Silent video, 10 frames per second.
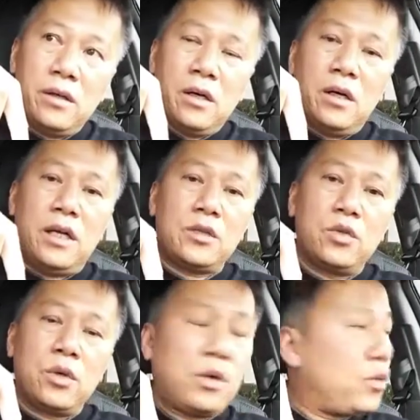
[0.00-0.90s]

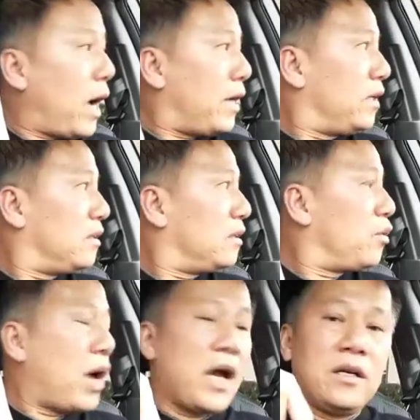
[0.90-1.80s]
electrical rod in the
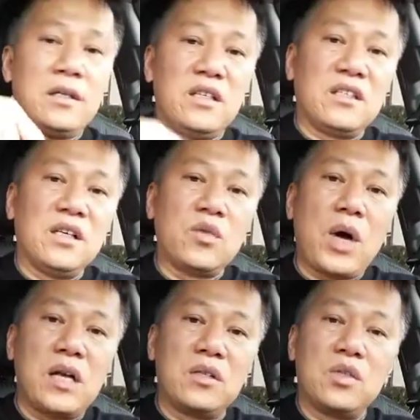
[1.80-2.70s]
water. It turned the
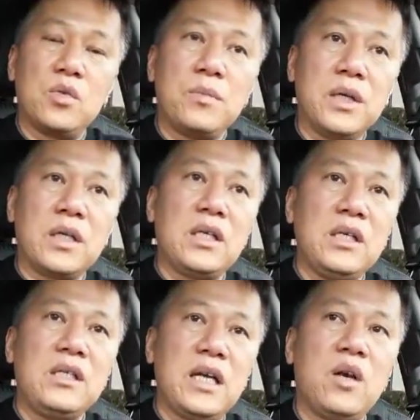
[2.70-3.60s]
water into murky,
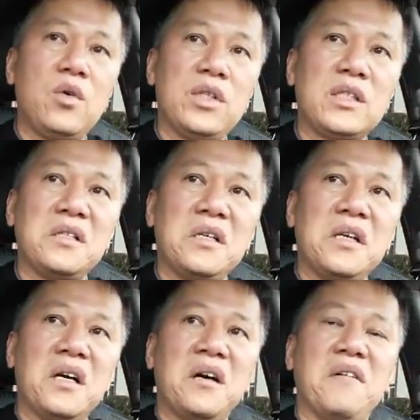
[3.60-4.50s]
yellowish,
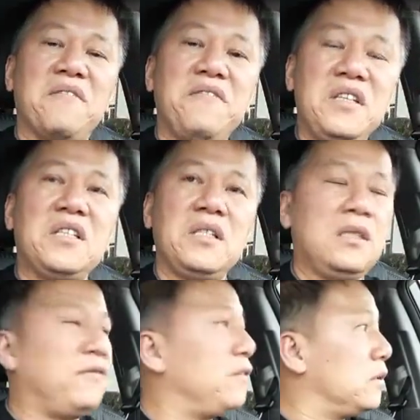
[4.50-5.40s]

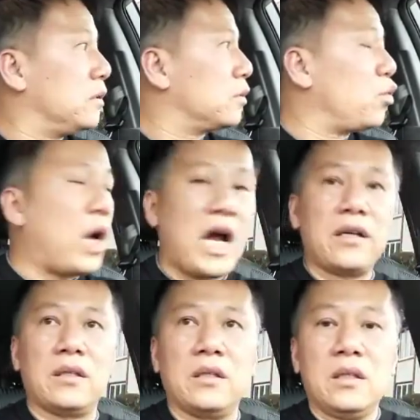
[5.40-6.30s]
feces-filled
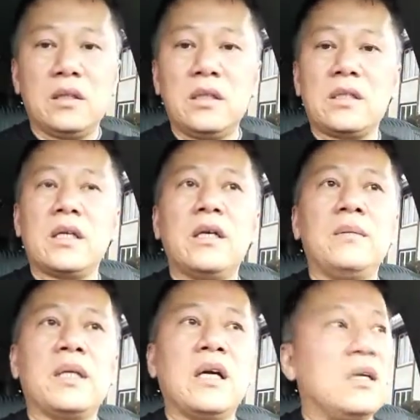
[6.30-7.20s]
water. They say
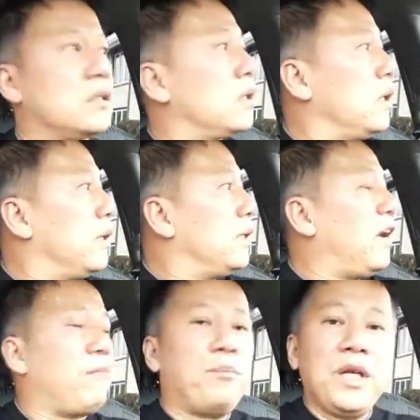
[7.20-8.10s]
because they
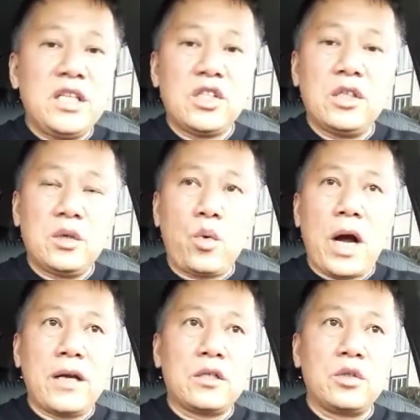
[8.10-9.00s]
have bleach in the
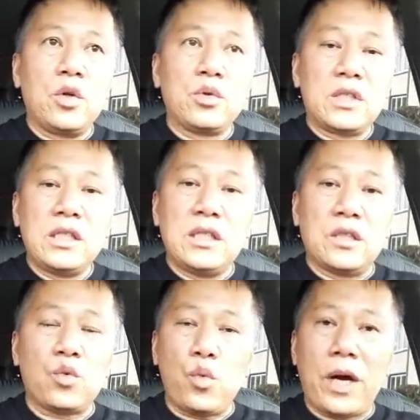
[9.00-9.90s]
water, so you don't see it.
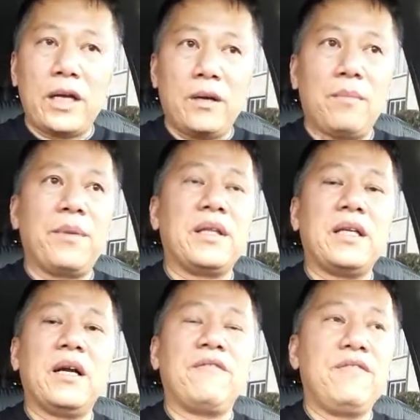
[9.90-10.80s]
It's white, but
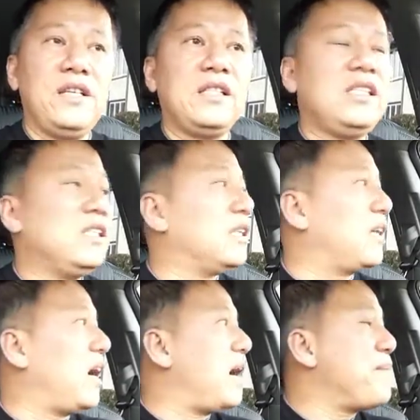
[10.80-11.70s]
there are feces
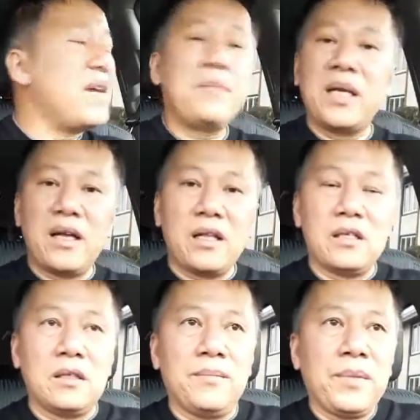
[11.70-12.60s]
and many, many
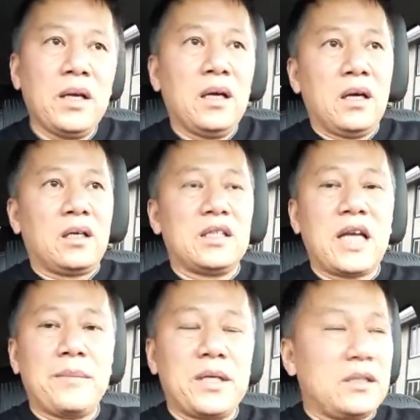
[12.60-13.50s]
other
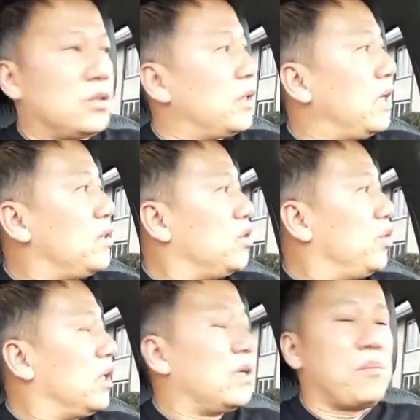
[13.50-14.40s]
contaminants, okay? And you're
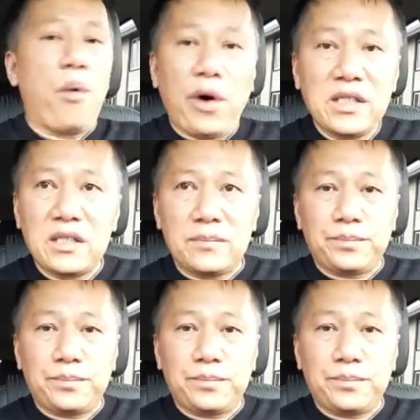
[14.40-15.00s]
drinking poison.